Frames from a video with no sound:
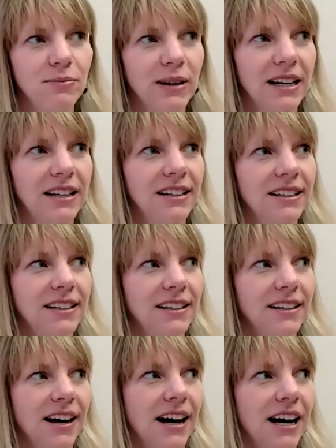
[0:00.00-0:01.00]
but
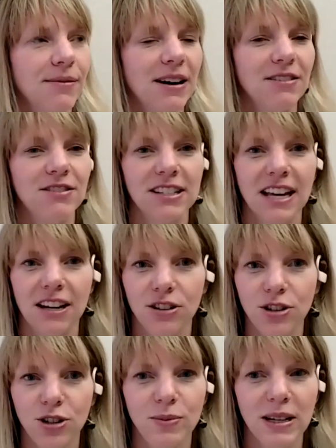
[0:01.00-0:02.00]
um, I've just had
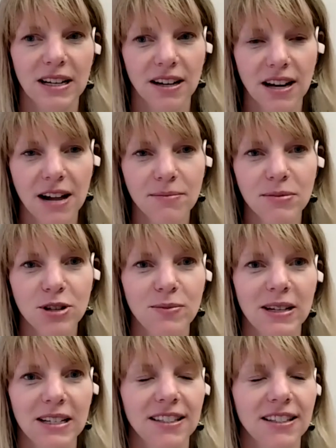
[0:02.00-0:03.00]
two big
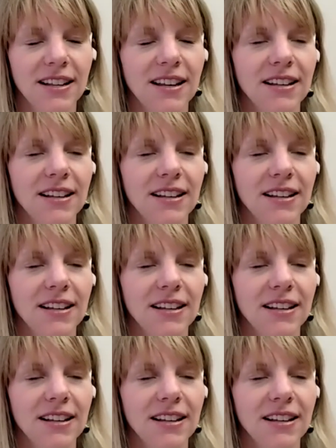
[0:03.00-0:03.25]
accomplishments.